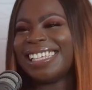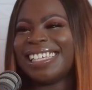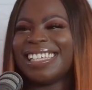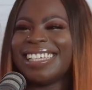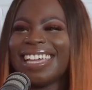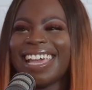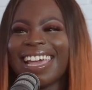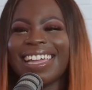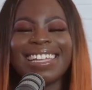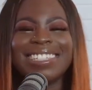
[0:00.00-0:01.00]
to you.
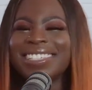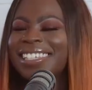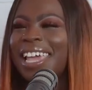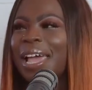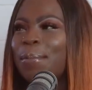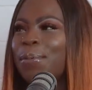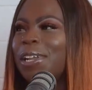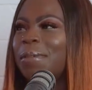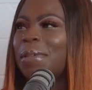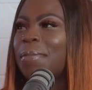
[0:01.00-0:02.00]
Yeah, it just kept
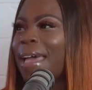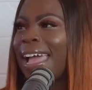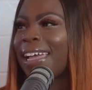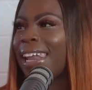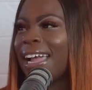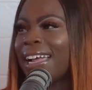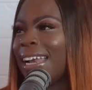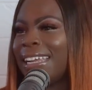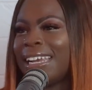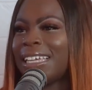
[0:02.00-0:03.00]
pulling me back. Like I
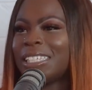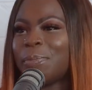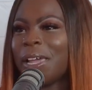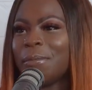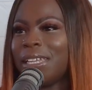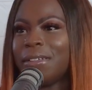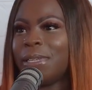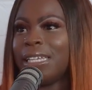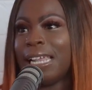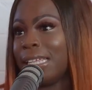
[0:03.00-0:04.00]
didn't expect me to
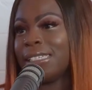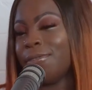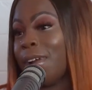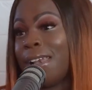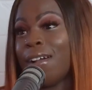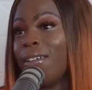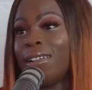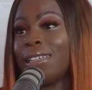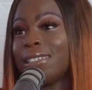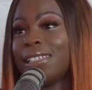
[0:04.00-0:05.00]
be dancing right now, mm-hmm.
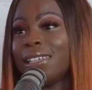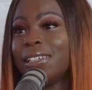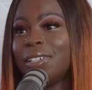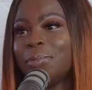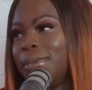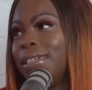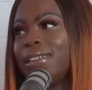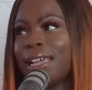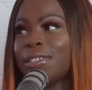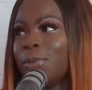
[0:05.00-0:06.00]
honestly. Mm-hmm but
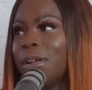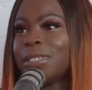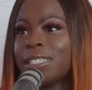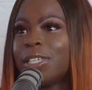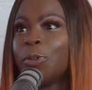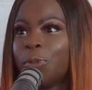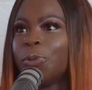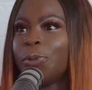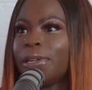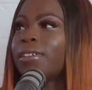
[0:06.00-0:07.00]
that's what I'm still
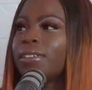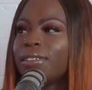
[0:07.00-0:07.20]
doing. That's